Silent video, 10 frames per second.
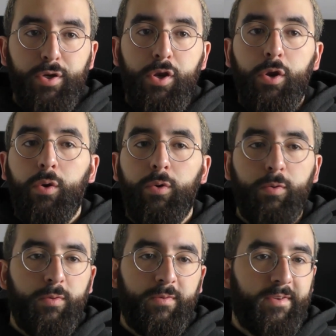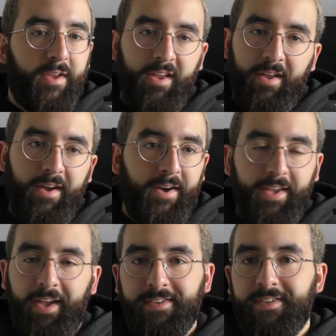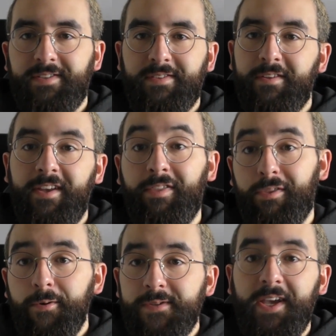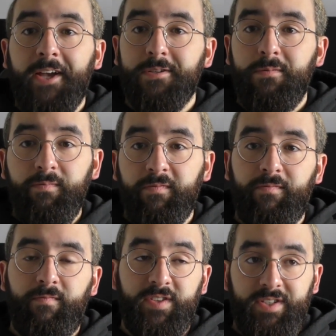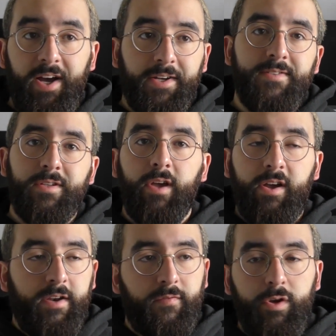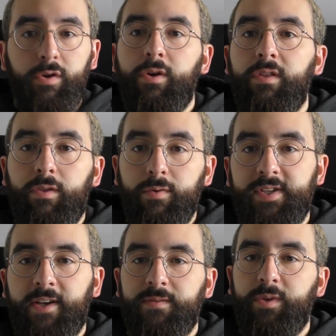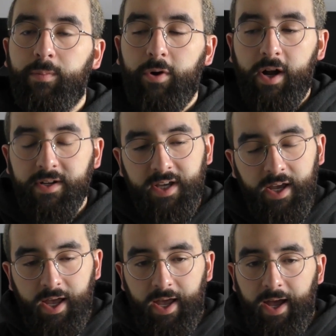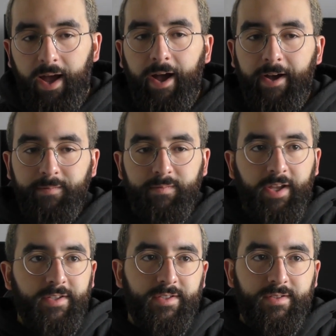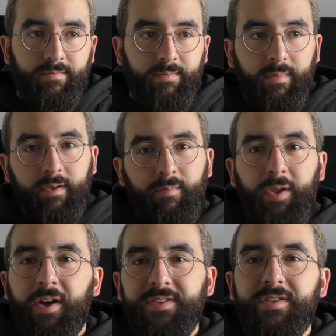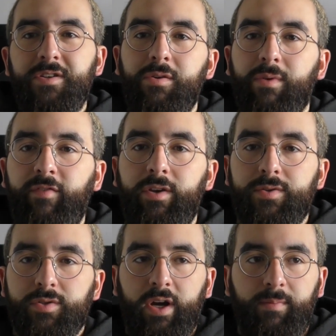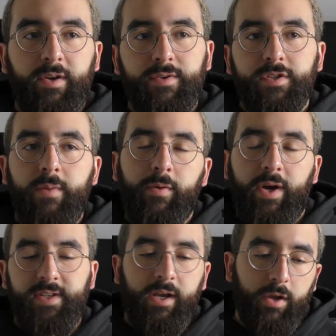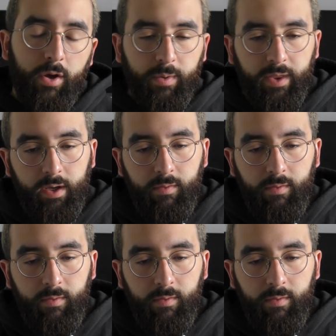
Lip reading: new, I guess, enthusiasm for starters, and a kind of renewed enthusiasm in the product. And because it's a new revenue stream, there are so many ways they can go with